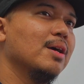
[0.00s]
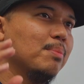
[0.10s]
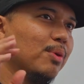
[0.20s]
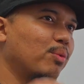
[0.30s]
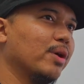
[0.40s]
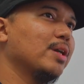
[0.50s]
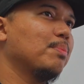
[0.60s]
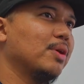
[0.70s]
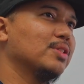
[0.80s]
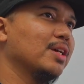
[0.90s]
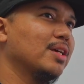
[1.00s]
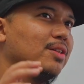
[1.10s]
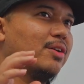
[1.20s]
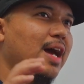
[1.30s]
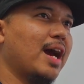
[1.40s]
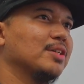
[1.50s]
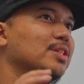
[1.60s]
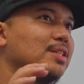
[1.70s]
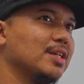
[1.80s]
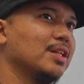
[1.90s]
But one in particular
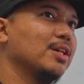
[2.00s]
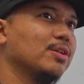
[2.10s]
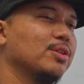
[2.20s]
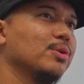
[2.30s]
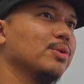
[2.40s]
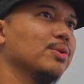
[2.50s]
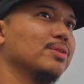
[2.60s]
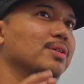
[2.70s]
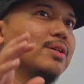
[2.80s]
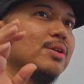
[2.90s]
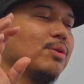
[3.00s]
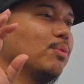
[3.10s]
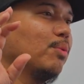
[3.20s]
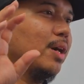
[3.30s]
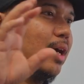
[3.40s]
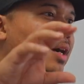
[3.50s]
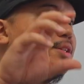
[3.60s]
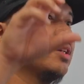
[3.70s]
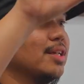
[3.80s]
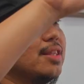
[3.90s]
actually did include what God
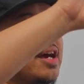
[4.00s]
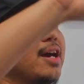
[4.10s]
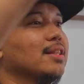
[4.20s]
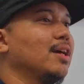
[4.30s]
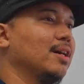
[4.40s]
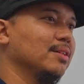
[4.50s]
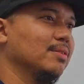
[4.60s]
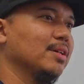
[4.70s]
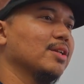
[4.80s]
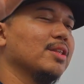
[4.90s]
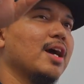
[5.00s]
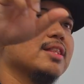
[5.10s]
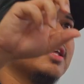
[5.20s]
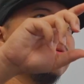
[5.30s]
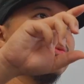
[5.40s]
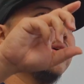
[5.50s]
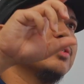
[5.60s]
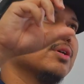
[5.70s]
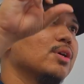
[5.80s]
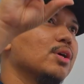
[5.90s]
did in the headline. It, eh, the headline was